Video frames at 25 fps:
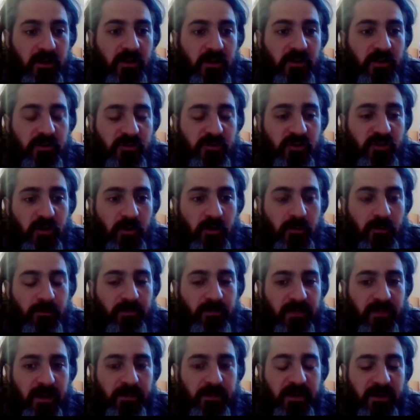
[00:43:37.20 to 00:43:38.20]
So,
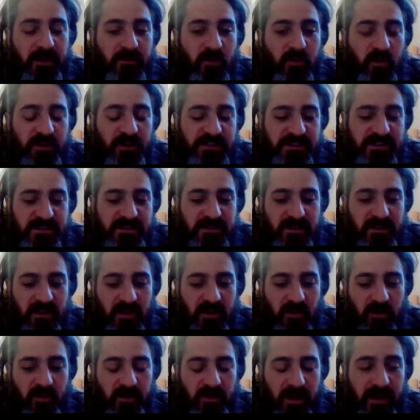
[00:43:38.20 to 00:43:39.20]
I mean, of course,
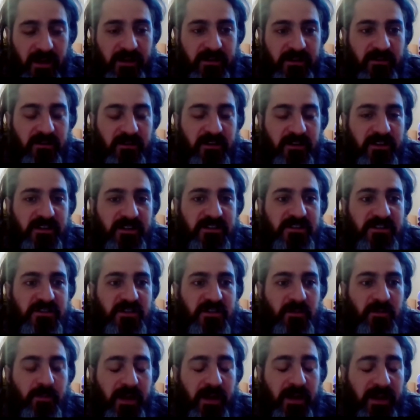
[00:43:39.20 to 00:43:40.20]
the ideal conditions are
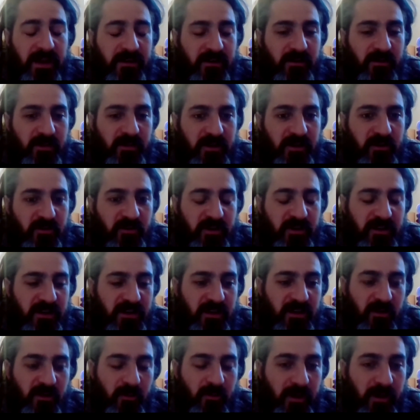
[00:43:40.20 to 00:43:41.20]
better, but you could
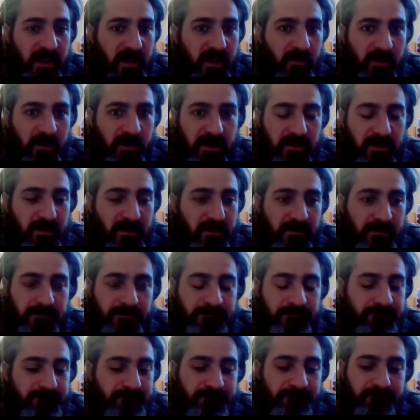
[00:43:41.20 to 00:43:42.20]
get away with,
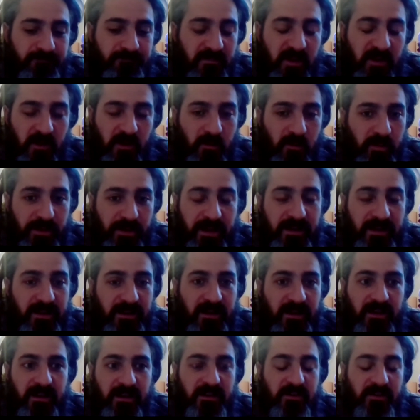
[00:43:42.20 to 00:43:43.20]
planting
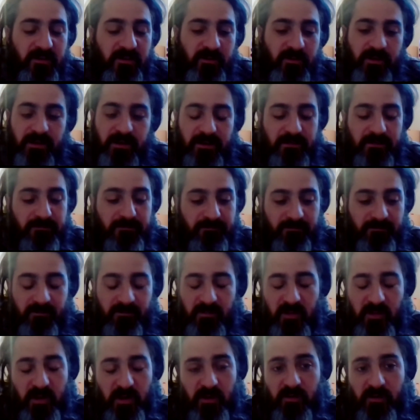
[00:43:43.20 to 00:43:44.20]
it into a
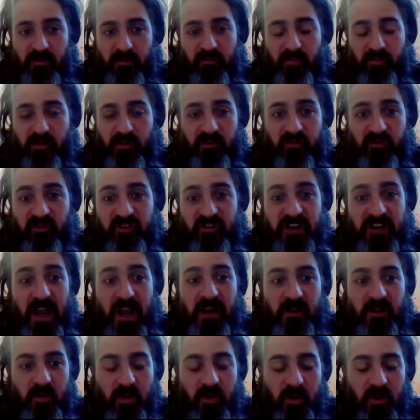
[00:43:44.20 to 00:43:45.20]

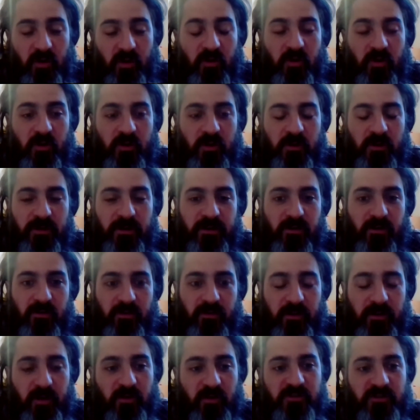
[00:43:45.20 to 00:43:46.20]
shallow hole and,
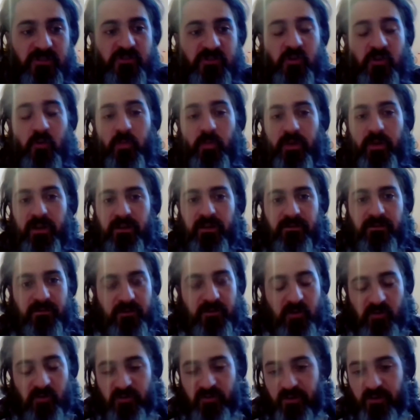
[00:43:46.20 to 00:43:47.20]
just hoping it
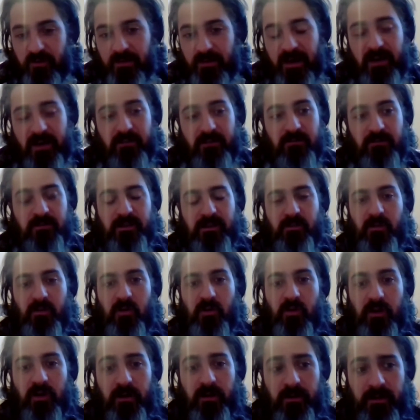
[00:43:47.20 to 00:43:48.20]
goes out laterally
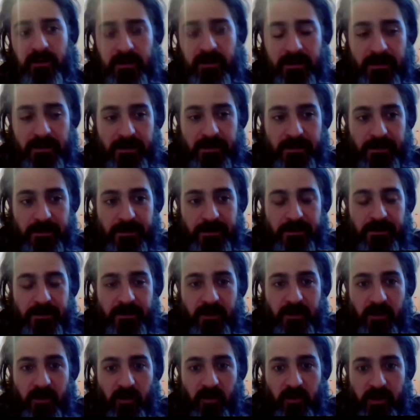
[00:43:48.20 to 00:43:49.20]
more.
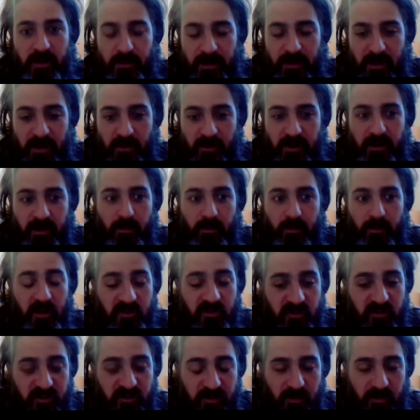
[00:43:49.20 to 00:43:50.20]
You might want to
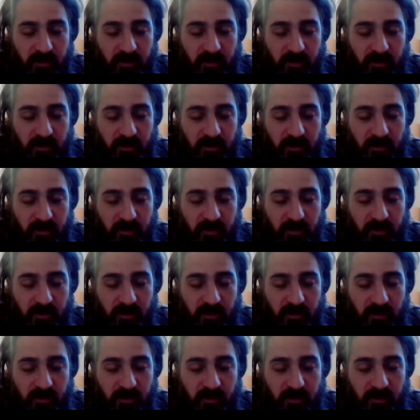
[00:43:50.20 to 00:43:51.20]
mulch some more. You might want to
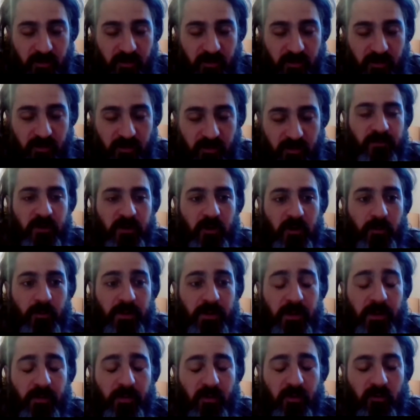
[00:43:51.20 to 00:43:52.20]
feed it some more.
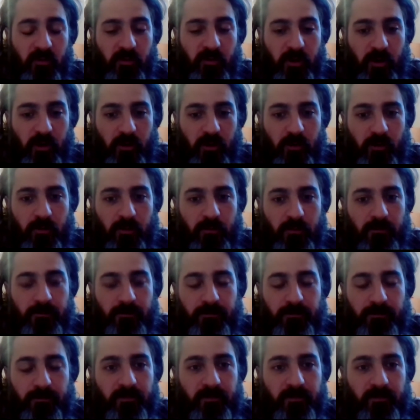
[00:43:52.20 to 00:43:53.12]
People grow,